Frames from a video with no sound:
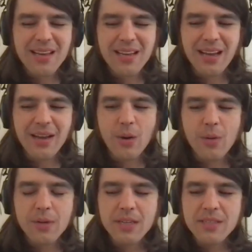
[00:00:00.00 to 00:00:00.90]
And I
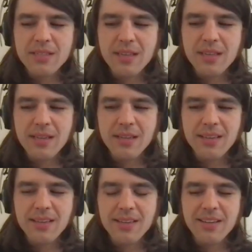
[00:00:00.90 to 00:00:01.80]
always,
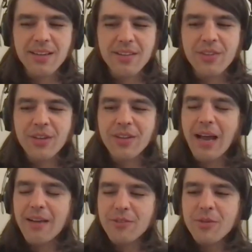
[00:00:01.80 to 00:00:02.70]
I
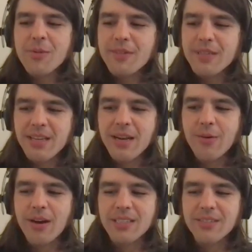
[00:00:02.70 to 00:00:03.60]
have two movies that I
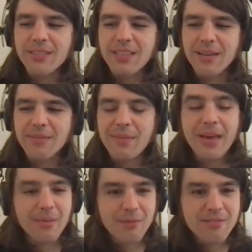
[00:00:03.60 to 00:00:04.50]
watch every time I
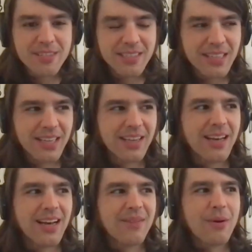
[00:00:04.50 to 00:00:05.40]
make a movie.
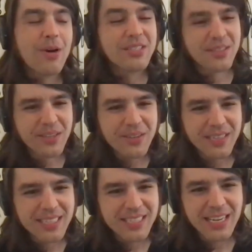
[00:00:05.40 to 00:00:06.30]
I watch The
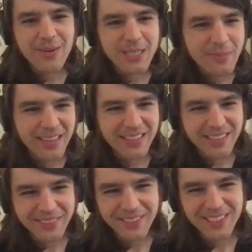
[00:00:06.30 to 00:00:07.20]
Goonies and I watch Back to
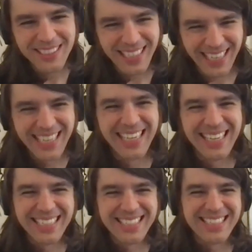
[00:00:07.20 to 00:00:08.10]
the Future because
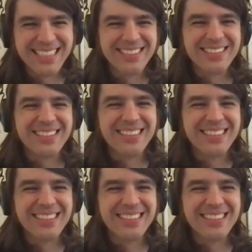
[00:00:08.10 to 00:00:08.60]
those are